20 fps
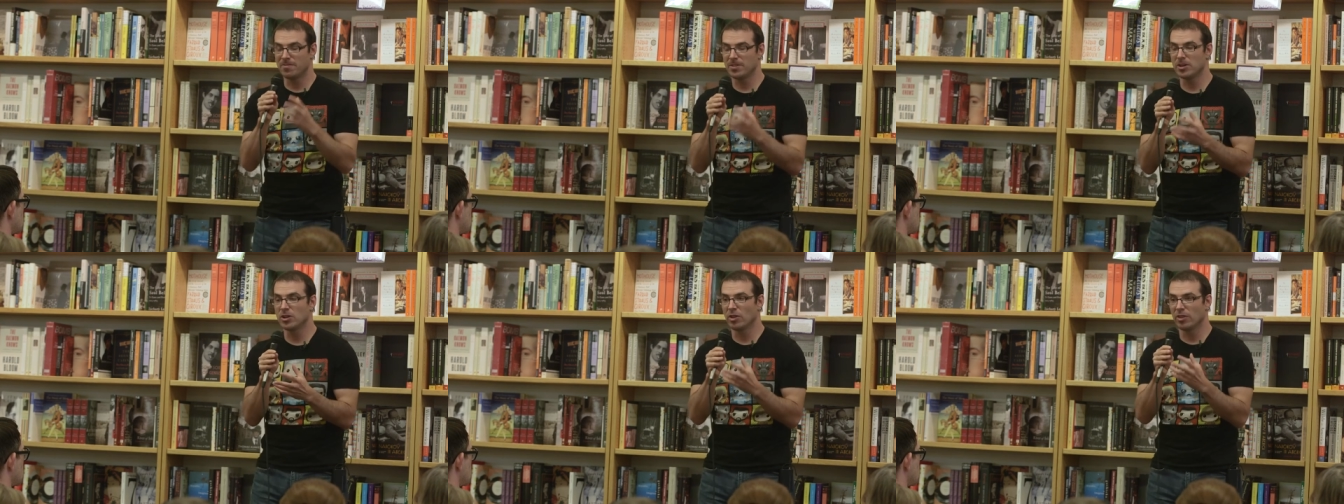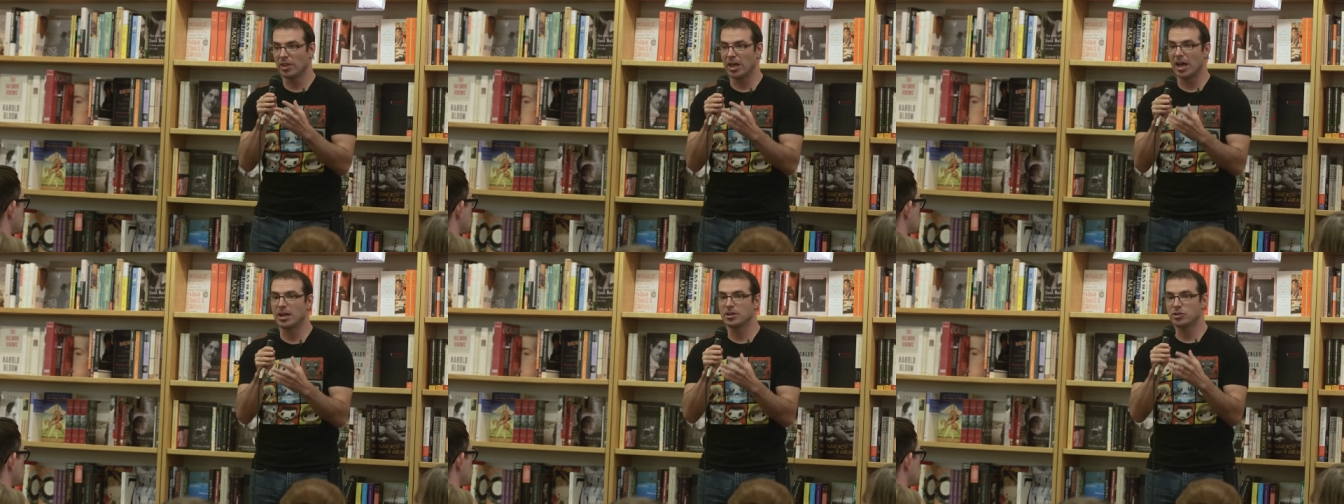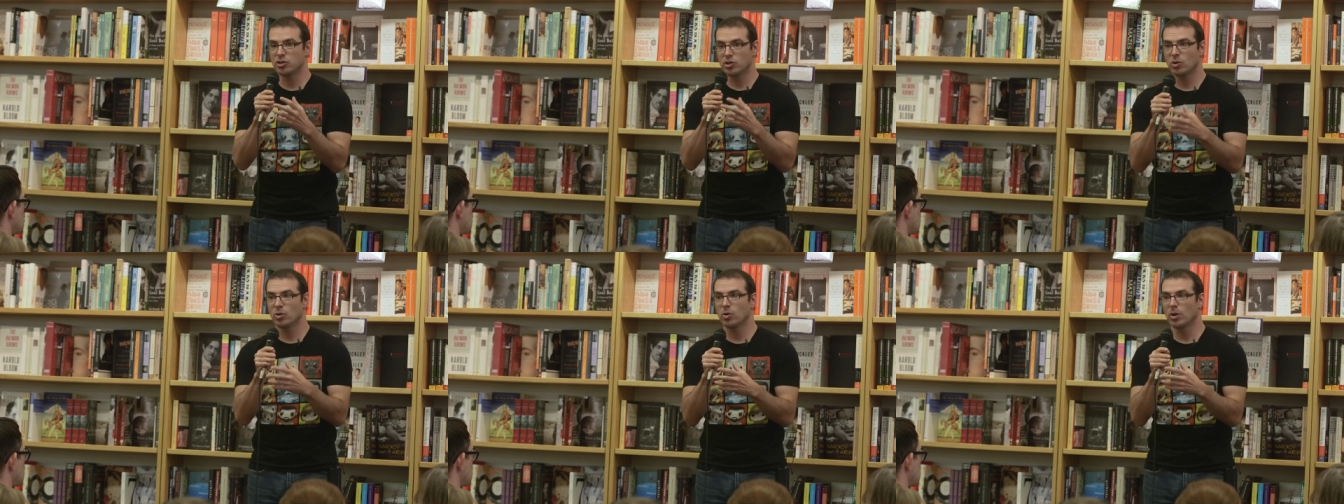feel that
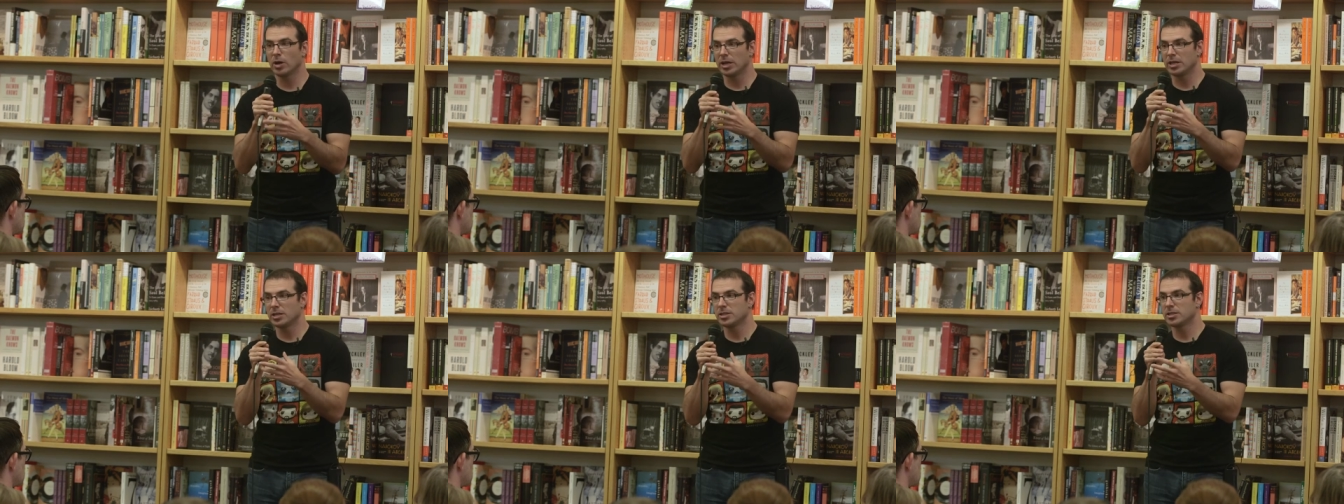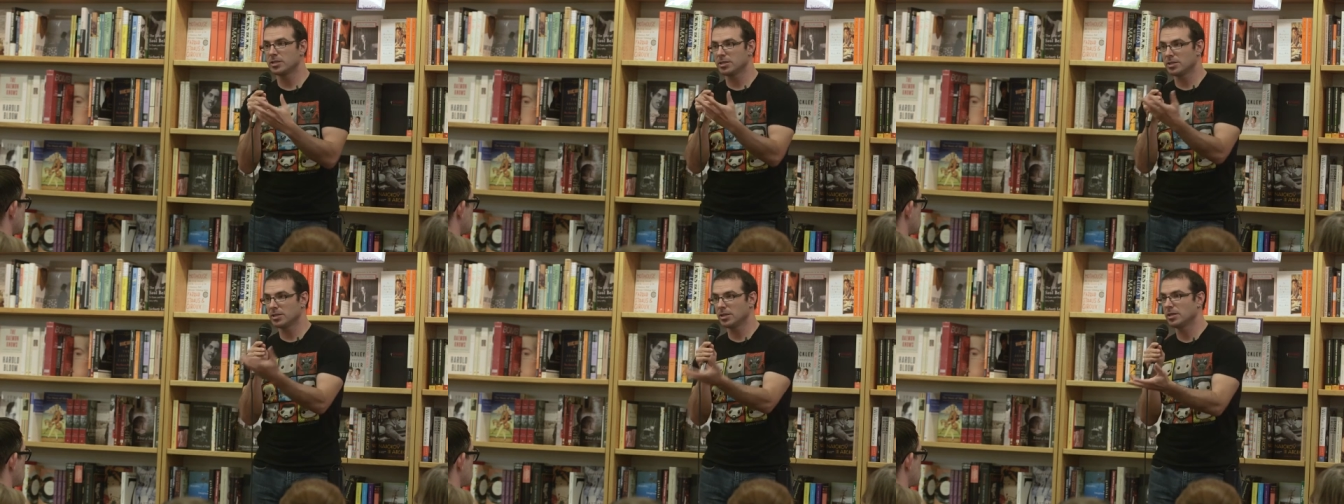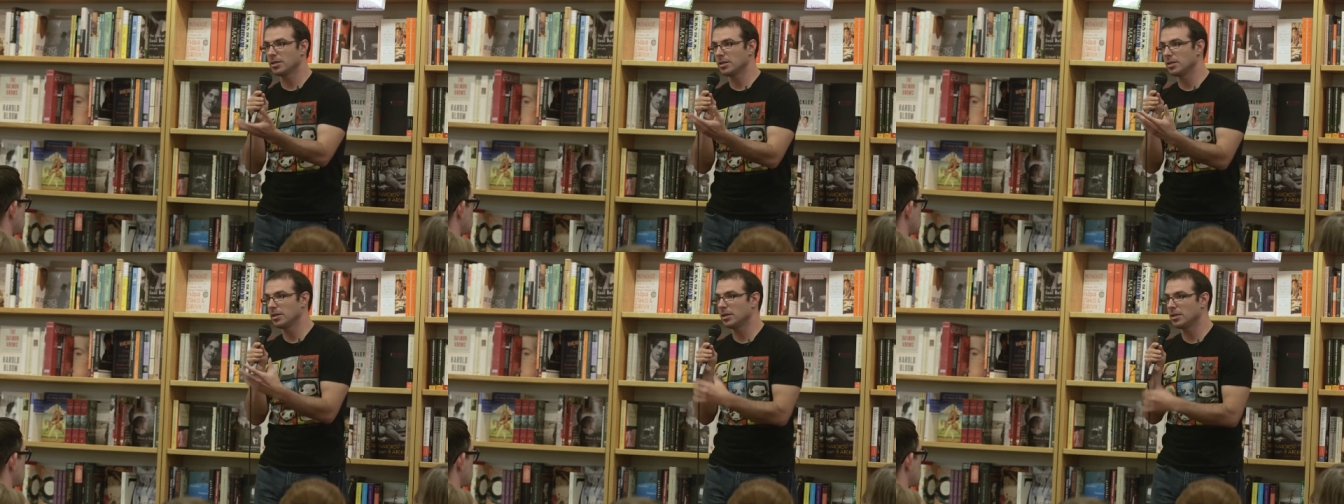choice
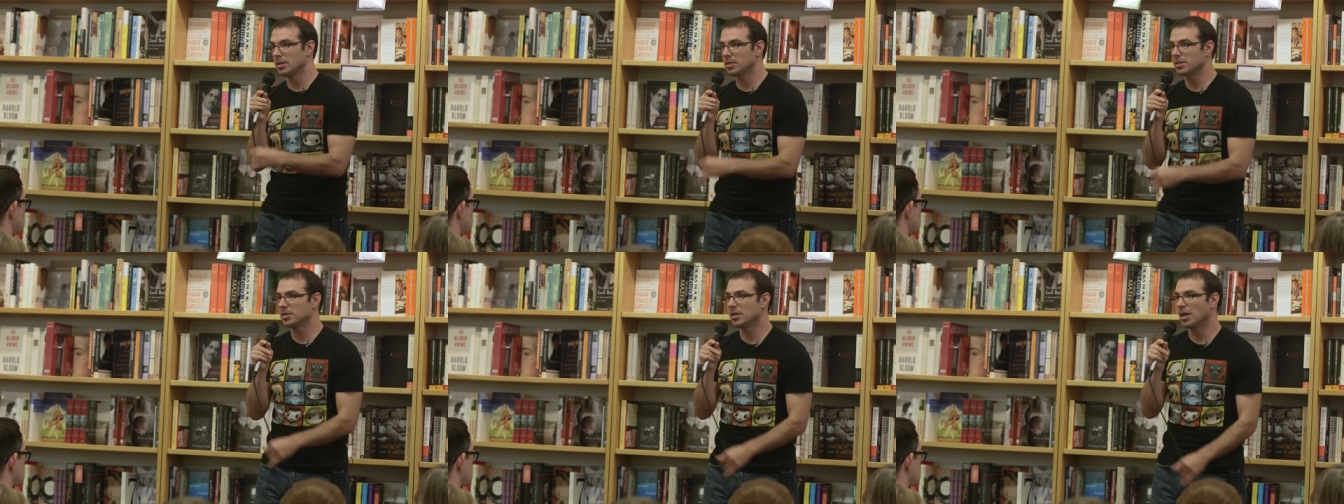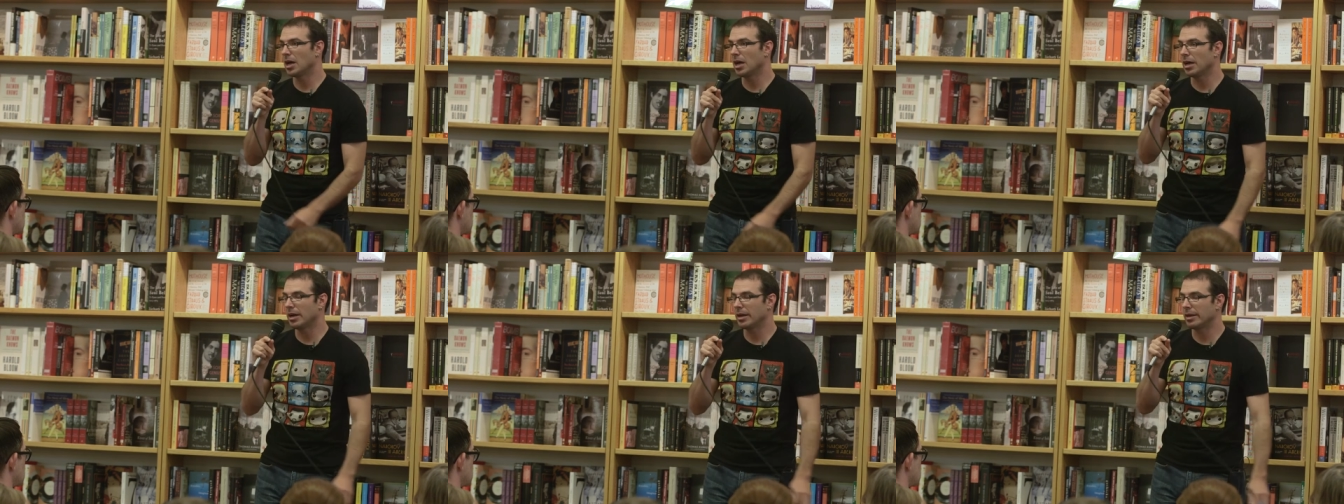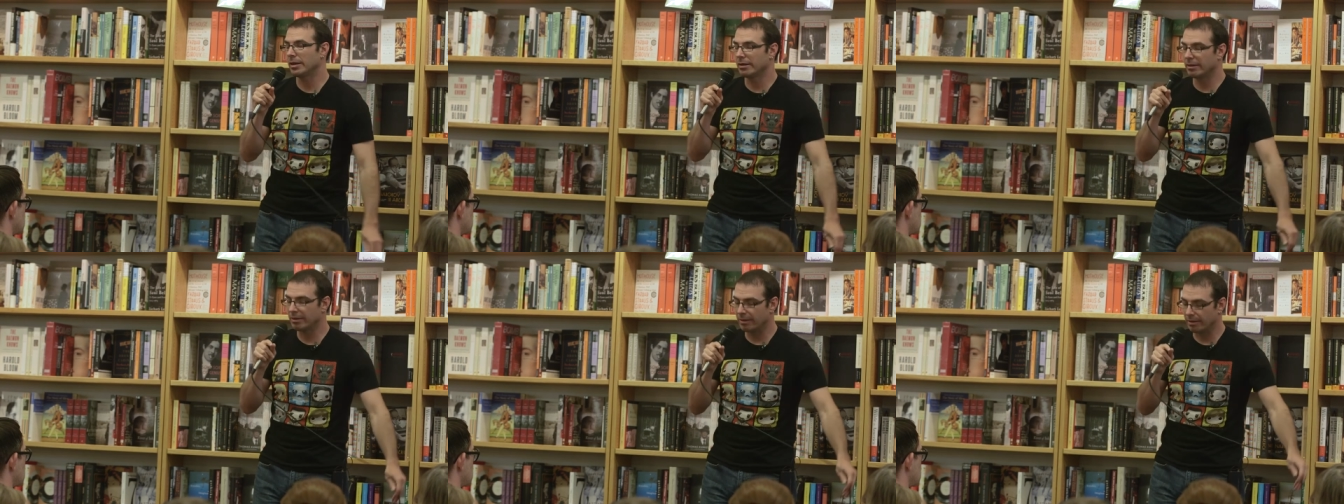in,
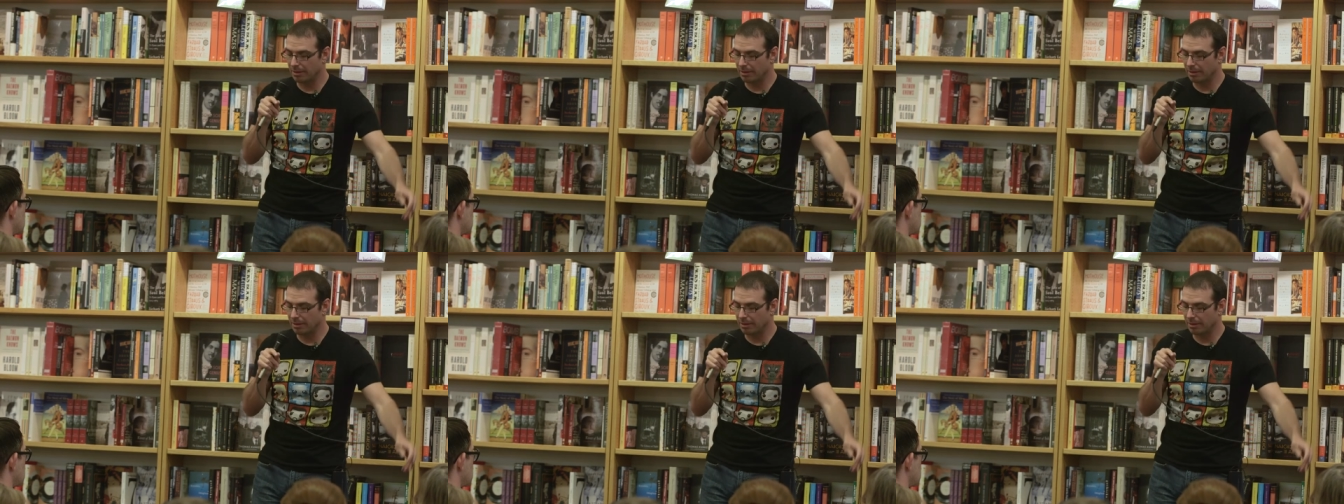inside.